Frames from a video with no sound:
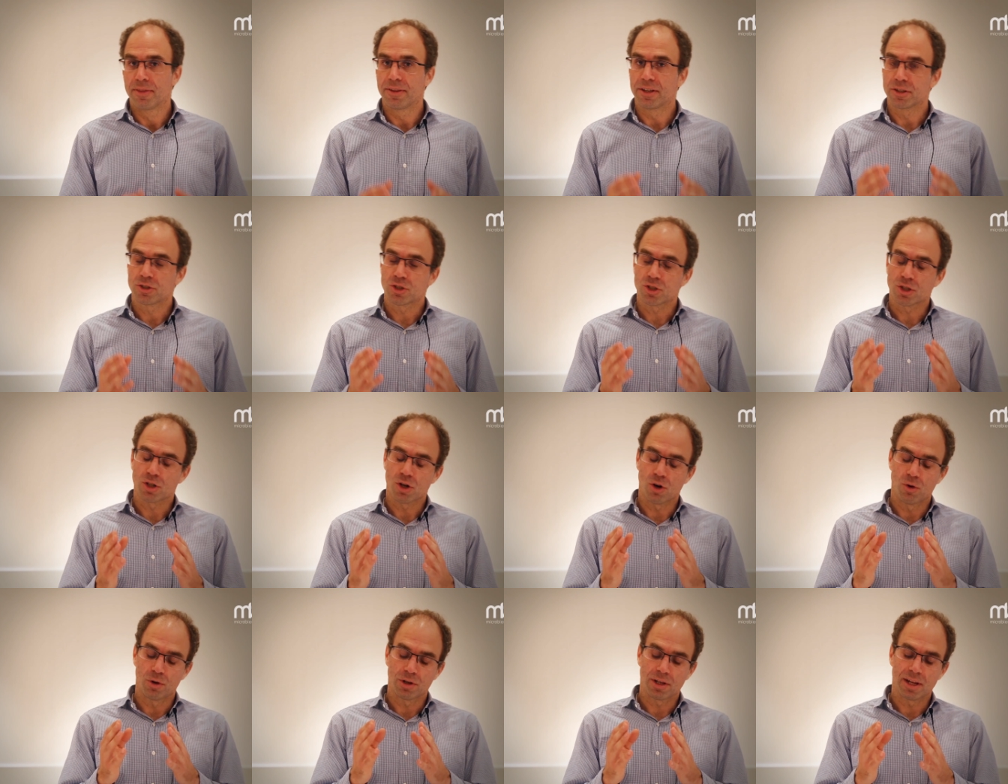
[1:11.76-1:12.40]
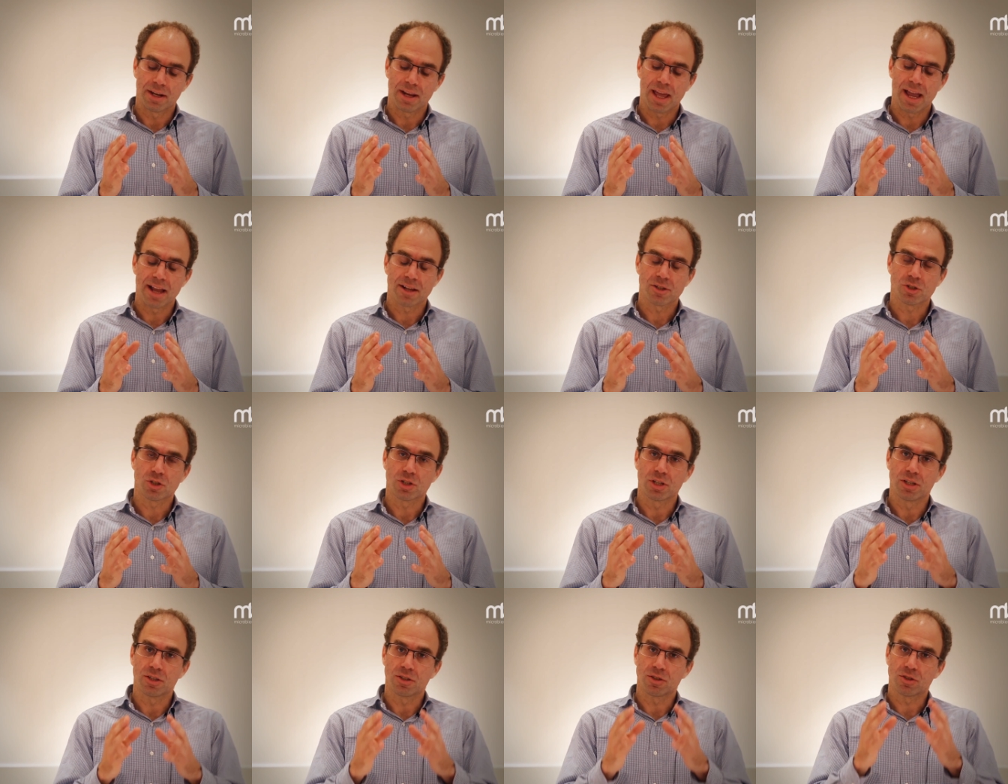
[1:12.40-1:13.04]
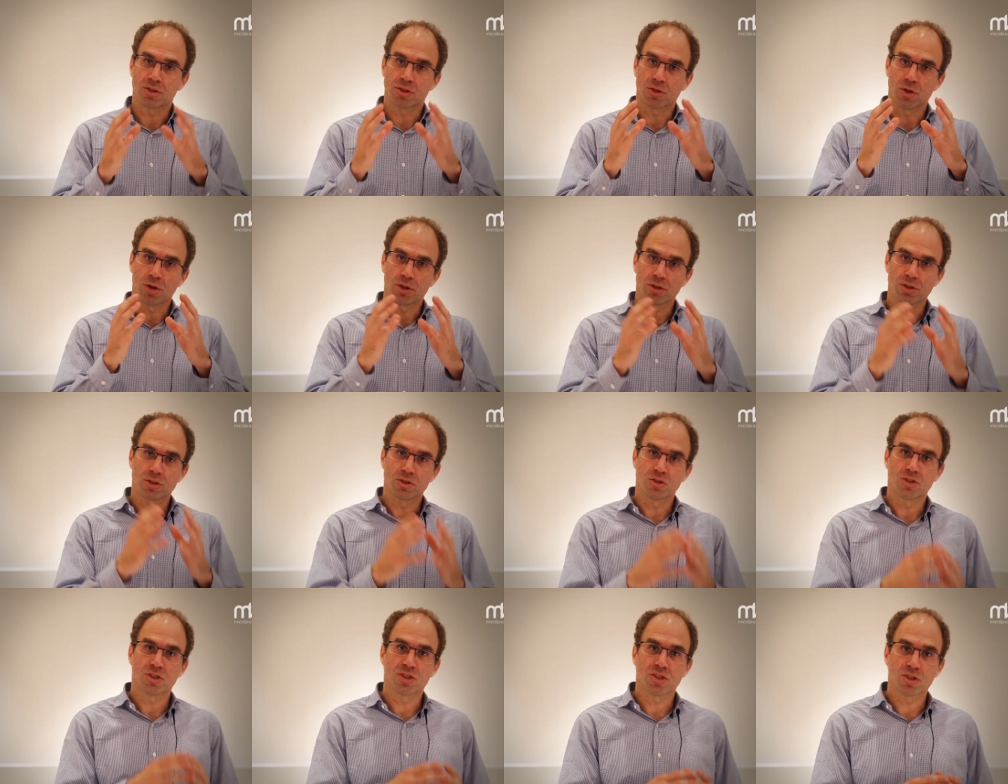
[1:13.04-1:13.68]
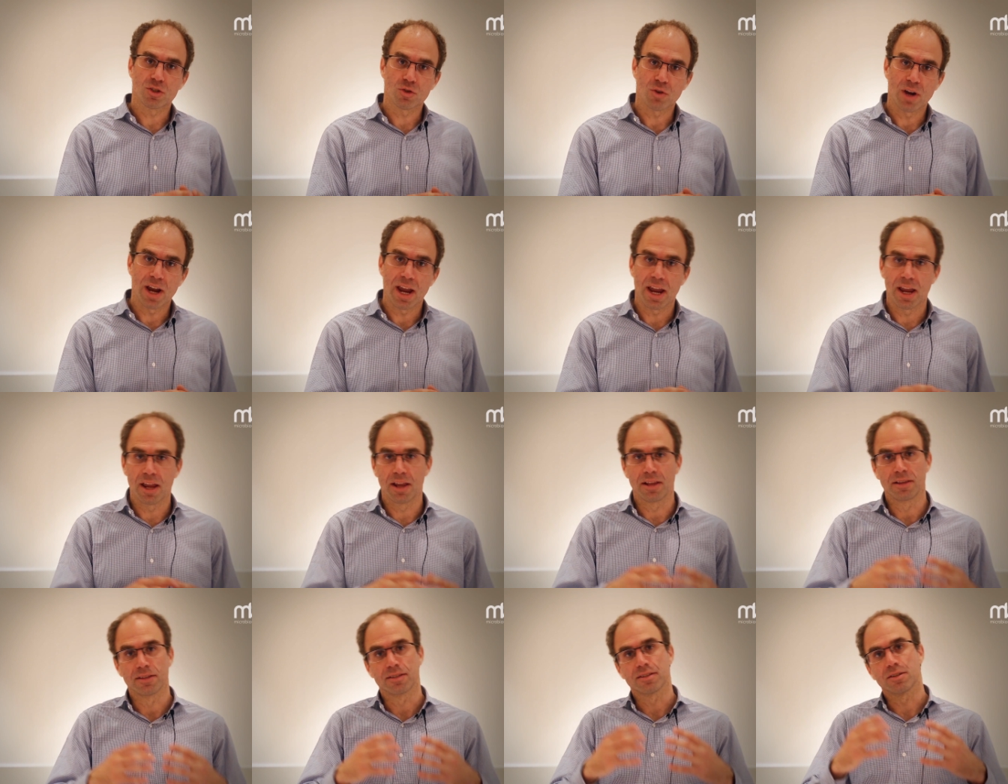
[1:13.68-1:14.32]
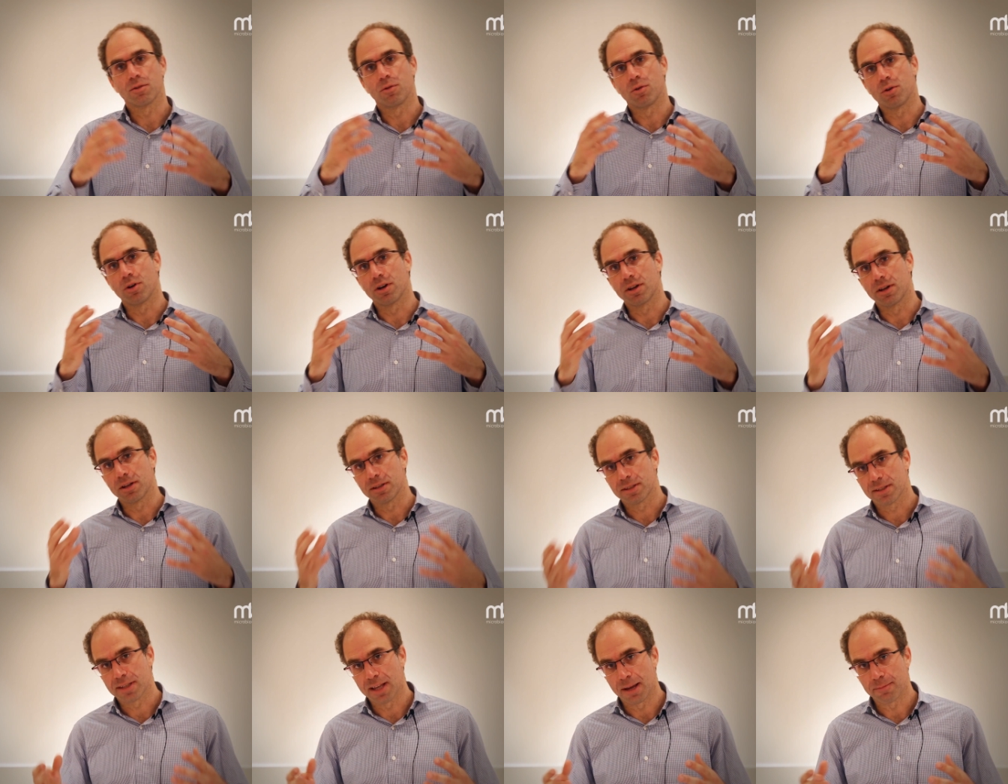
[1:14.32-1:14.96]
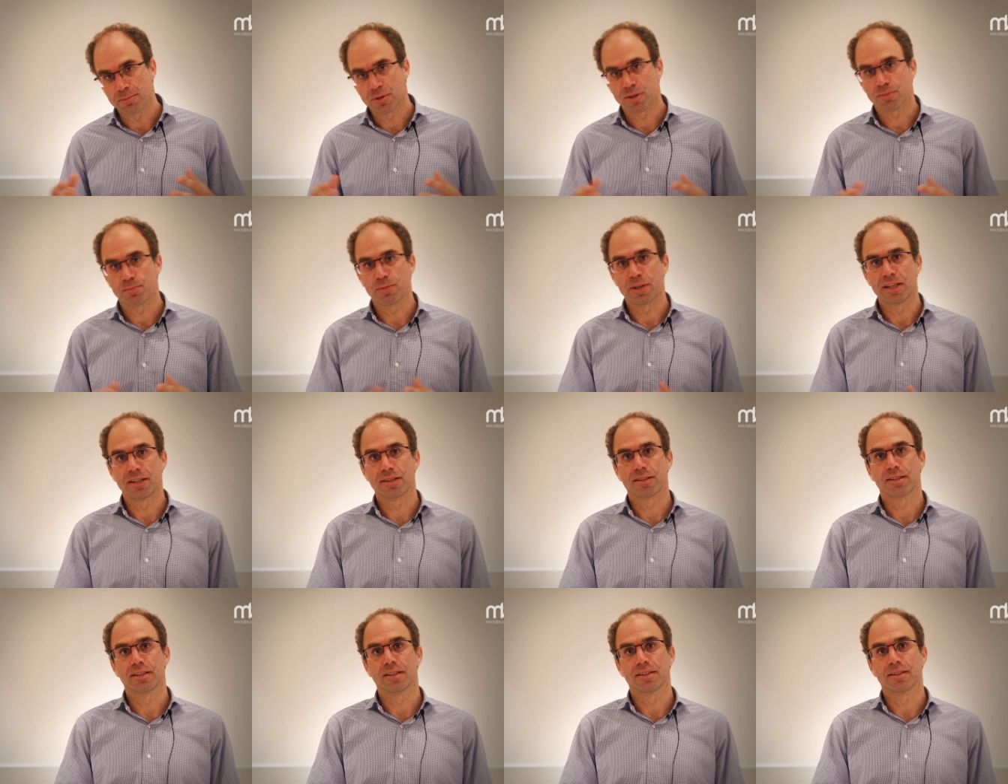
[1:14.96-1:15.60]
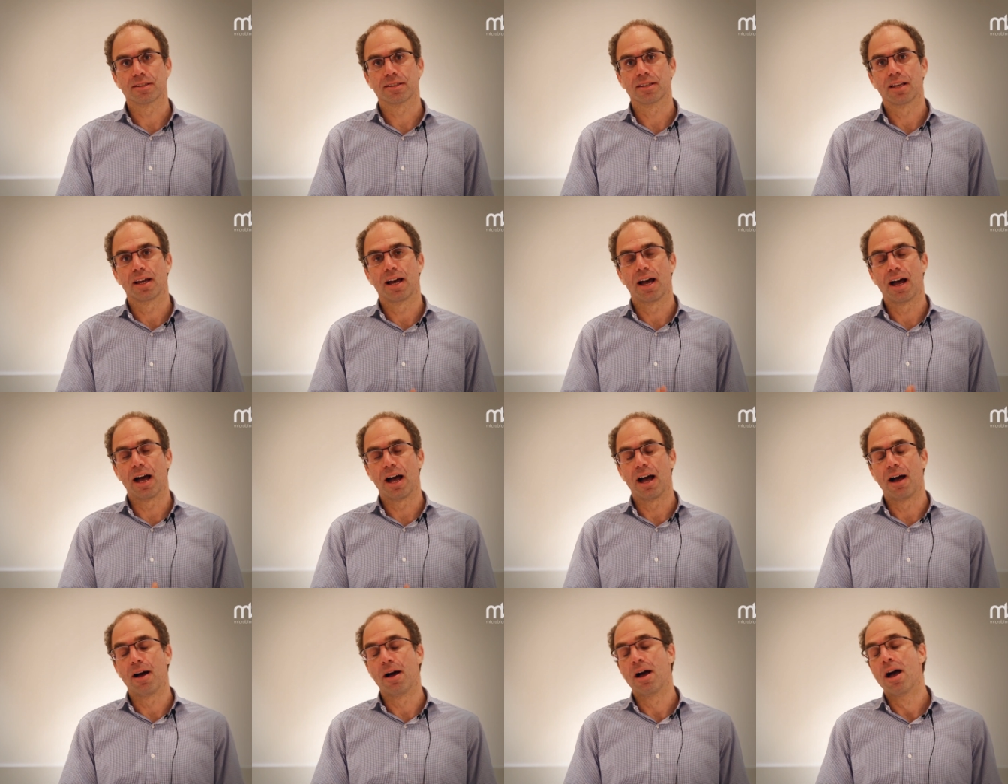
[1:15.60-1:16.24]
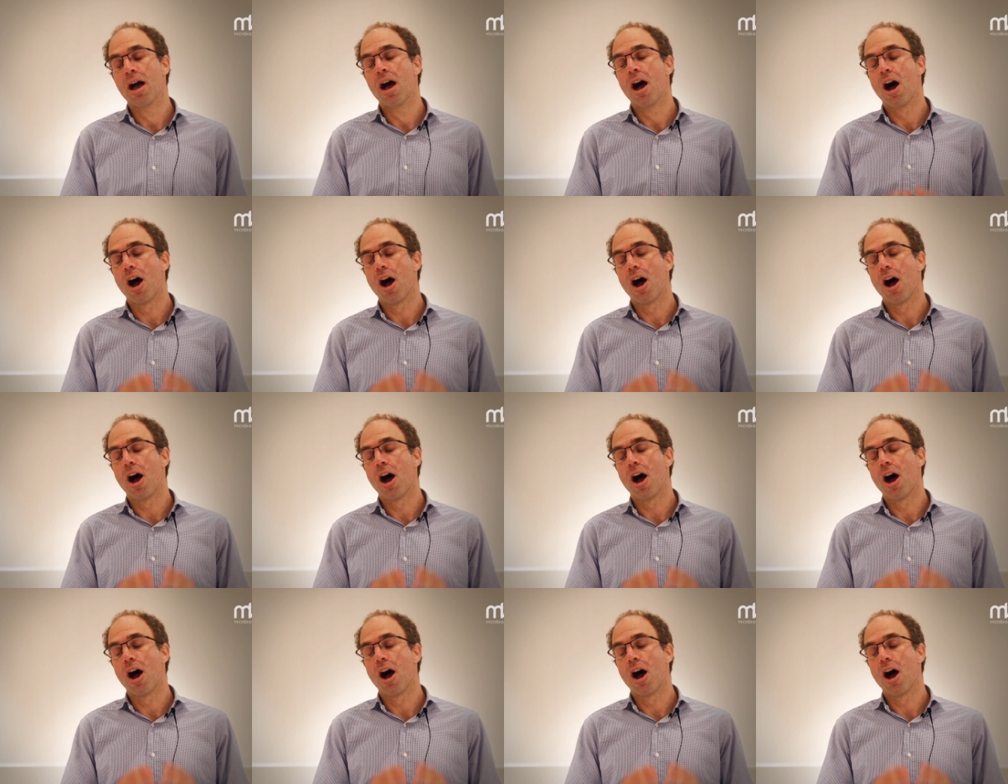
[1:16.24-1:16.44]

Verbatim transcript: that showed that actually certain strains or subspecies uh,